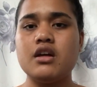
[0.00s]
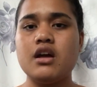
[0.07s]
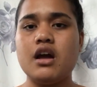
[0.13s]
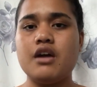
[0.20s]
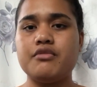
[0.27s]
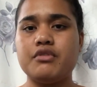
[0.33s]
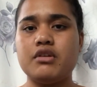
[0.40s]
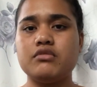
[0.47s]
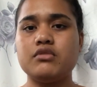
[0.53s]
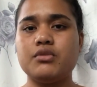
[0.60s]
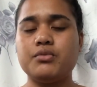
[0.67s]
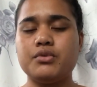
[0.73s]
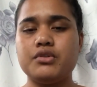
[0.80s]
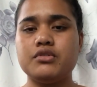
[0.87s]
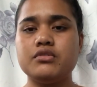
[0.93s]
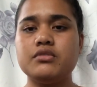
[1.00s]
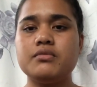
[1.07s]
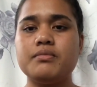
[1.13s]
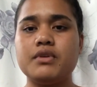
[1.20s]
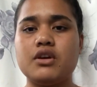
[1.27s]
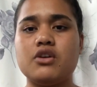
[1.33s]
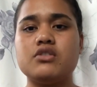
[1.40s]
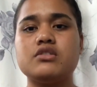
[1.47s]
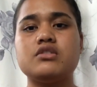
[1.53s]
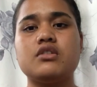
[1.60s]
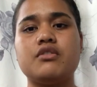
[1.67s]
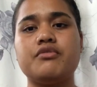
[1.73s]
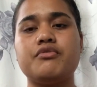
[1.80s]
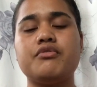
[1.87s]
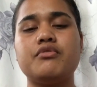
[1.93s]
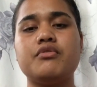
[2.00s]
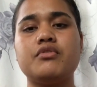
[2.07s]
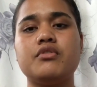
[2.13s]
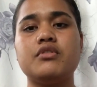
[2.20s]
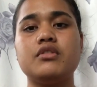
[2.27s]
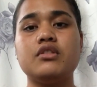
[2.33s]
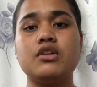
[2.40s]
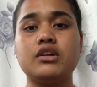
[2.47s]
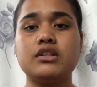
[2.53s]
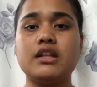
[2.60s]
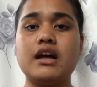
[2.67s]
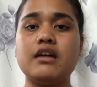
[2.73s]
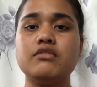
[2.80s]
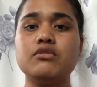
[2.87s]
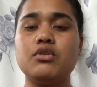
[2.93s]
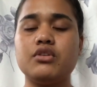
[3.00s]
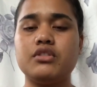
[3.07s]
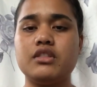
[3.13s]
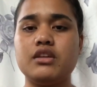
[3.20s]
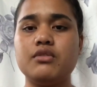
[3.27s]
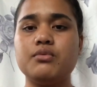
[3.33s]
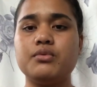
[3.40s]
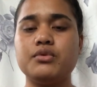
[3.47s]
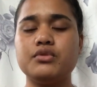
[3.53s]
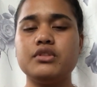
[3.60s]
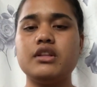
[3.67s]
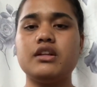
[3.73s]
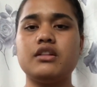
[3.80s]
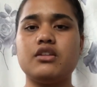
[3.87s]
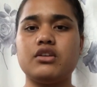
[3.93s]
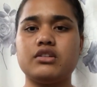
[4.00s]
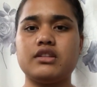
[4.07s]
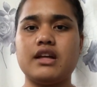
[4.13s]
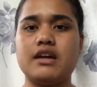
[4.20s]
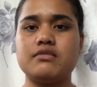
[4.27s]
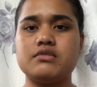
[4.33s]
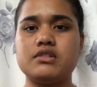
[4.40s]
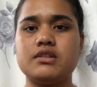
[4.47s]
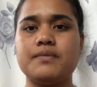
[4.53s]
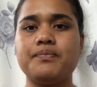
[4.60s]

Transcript: around the world because of lockdown or deal with the lockdowns.